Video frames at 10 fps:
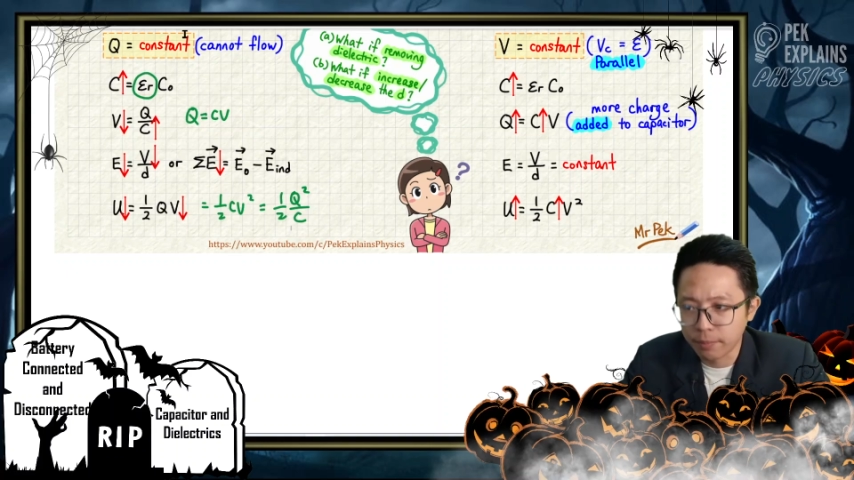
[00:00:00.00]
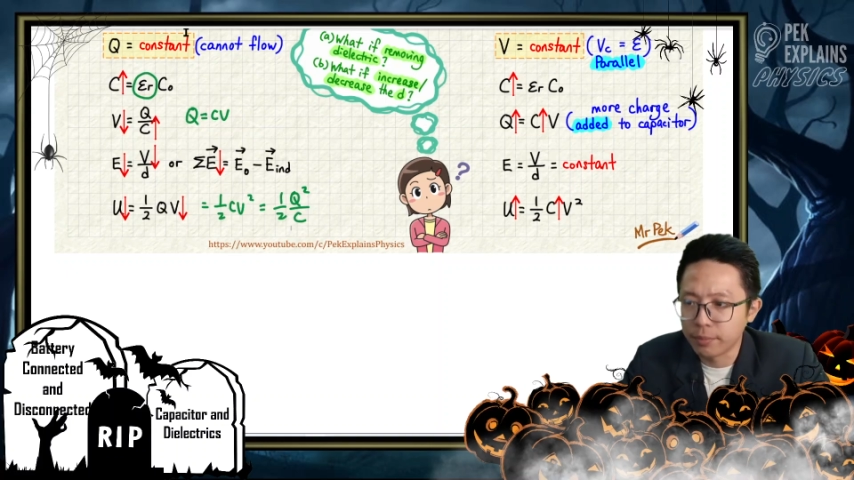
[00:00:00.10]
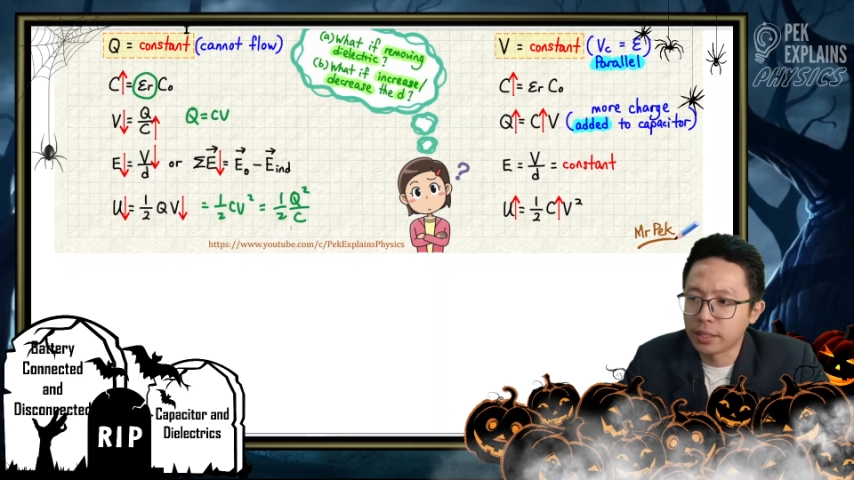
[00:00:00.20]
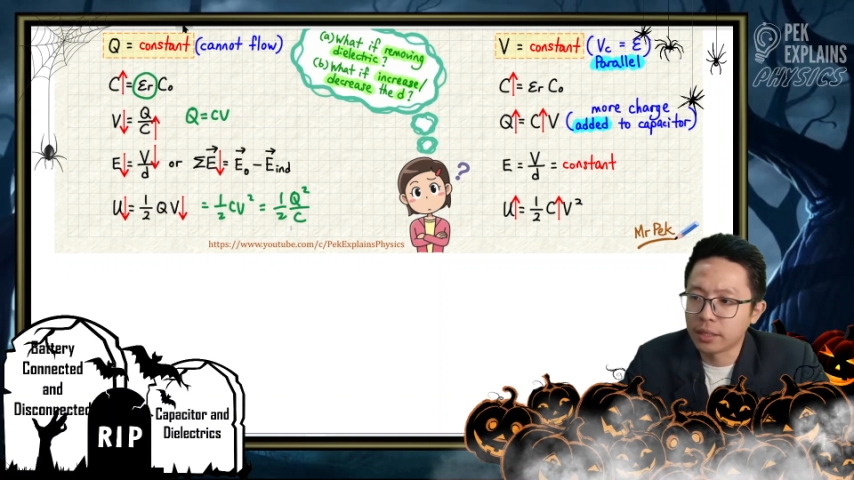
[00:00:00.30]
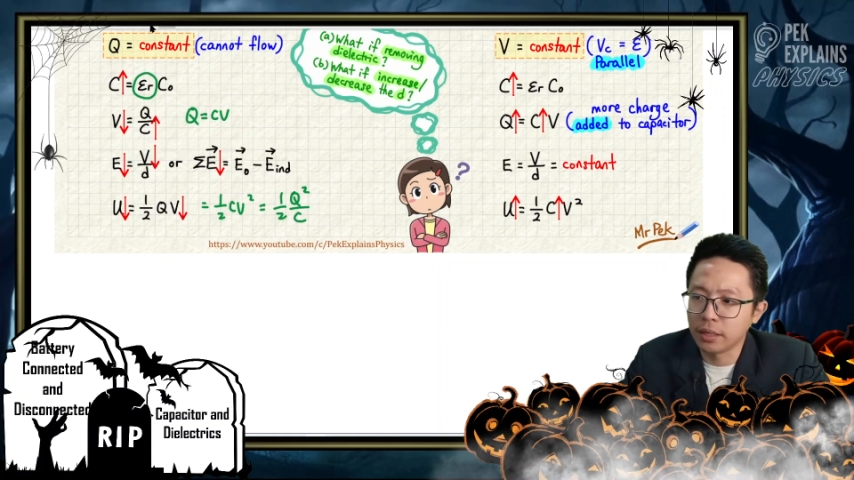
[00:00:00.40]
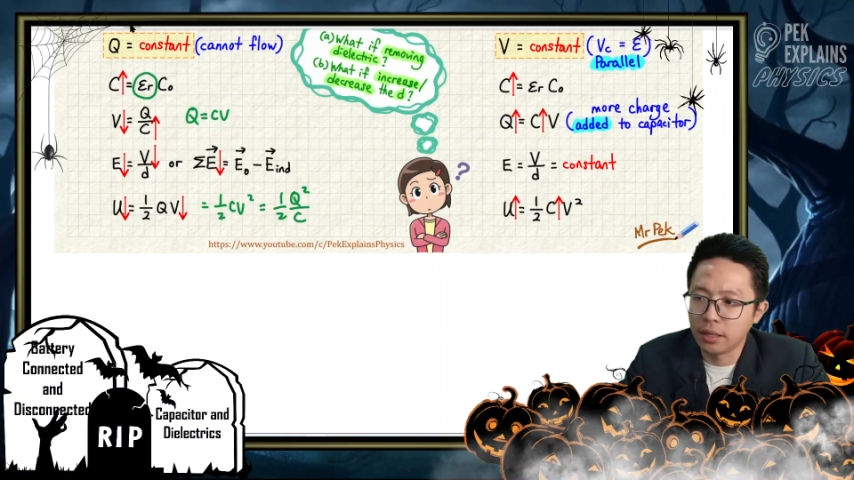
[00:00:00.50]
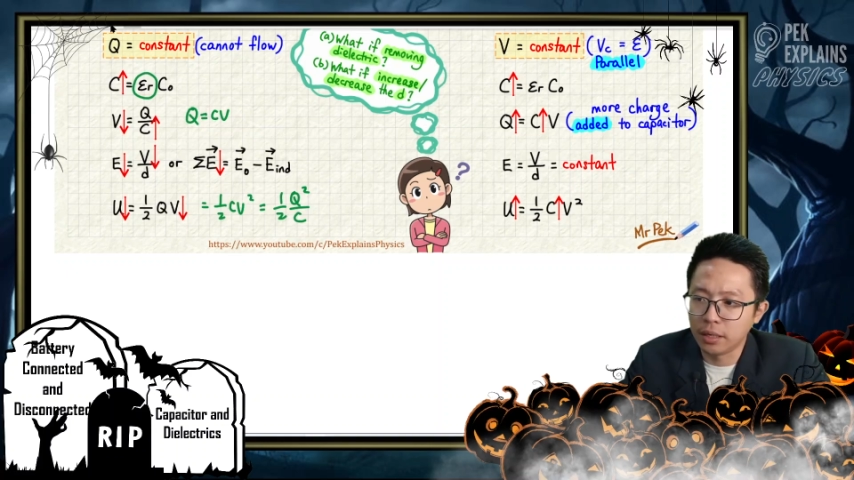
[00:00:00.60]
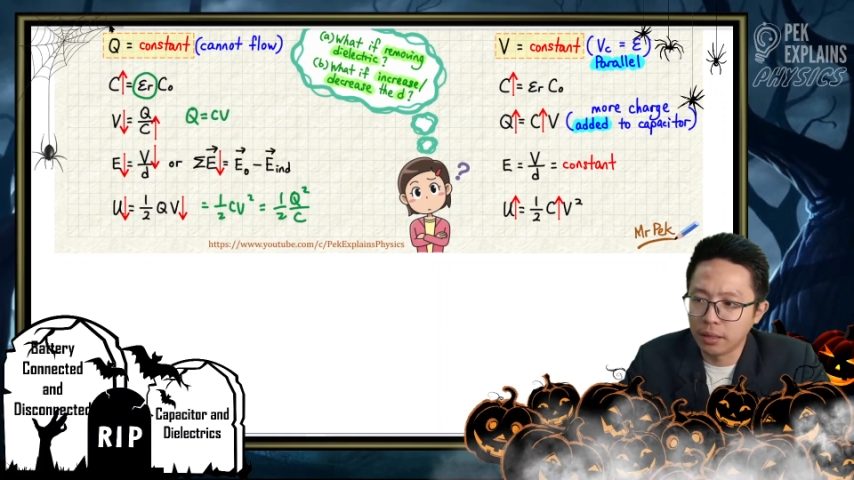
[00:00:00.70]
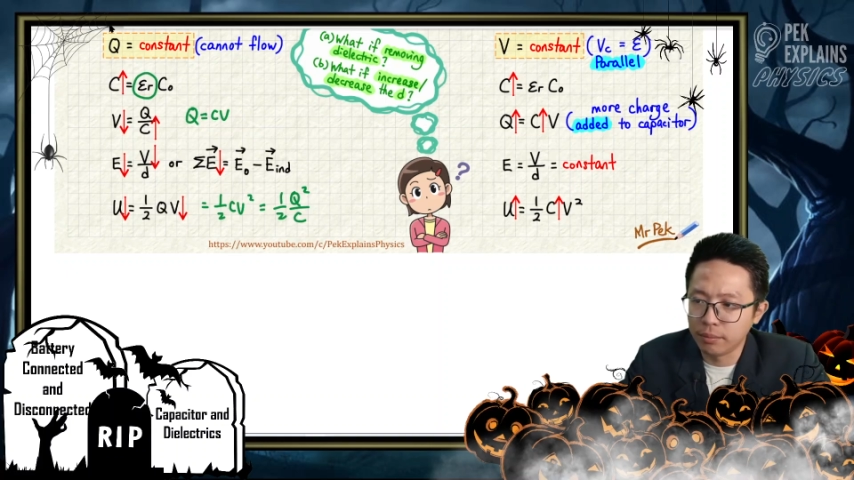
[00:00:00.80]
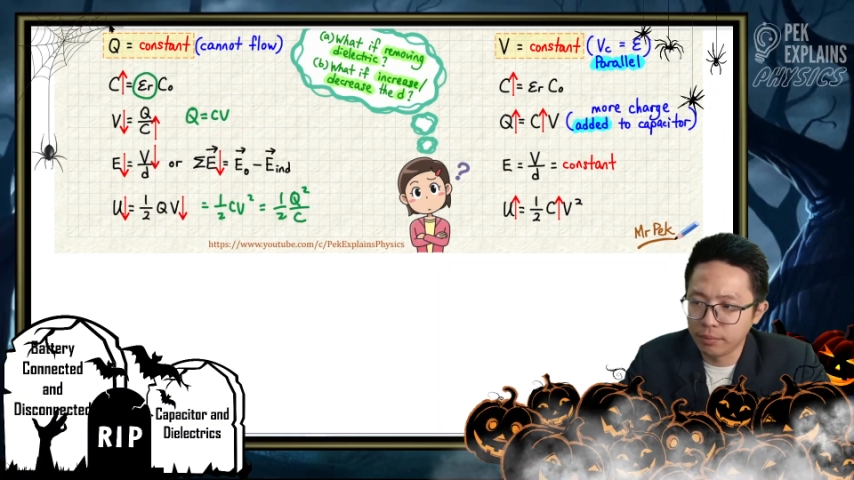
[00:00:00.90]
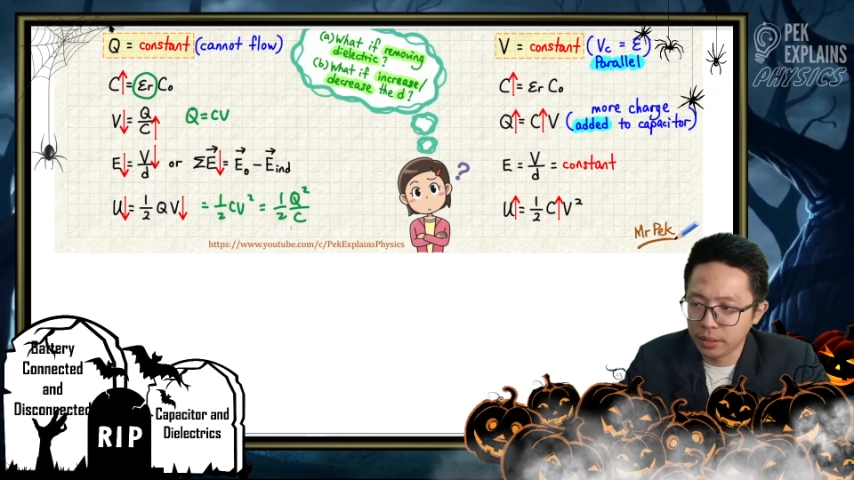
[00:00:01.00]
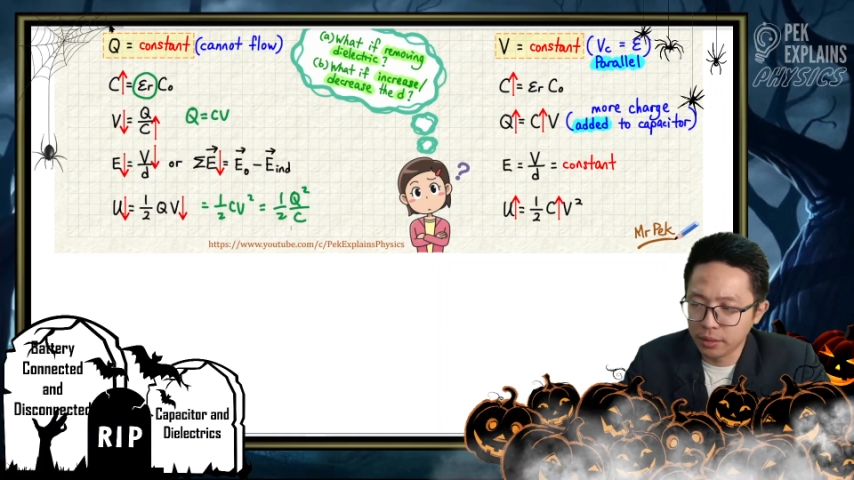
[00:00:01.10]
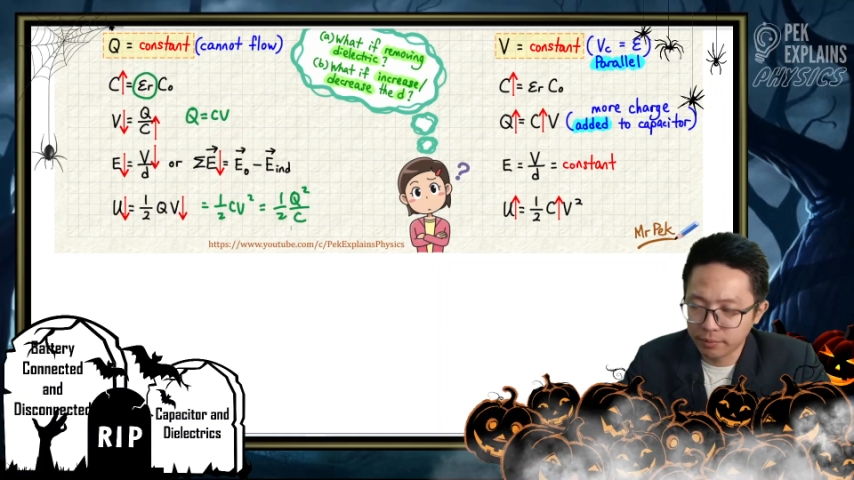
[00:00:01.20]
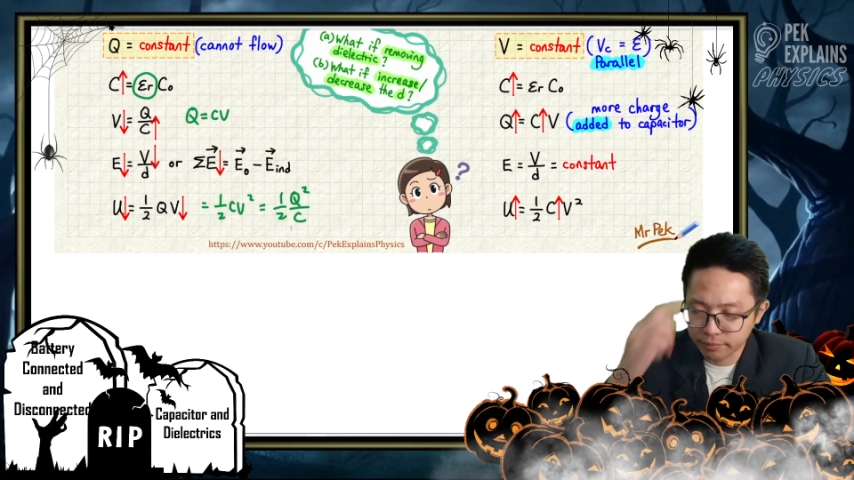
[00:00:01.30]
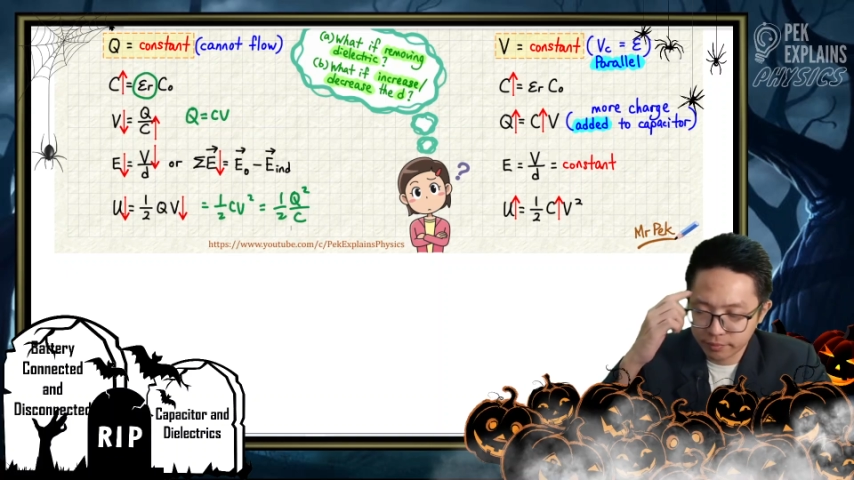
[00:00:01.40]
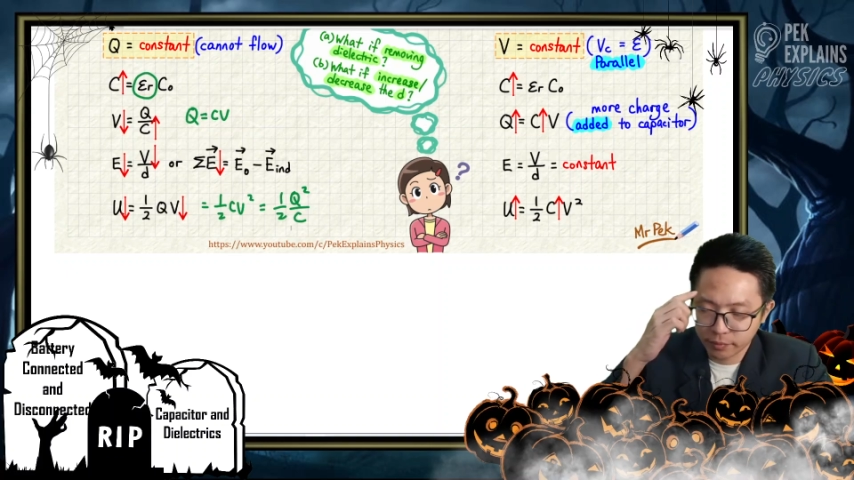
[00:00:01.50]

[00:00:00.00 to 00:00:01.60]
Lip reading: be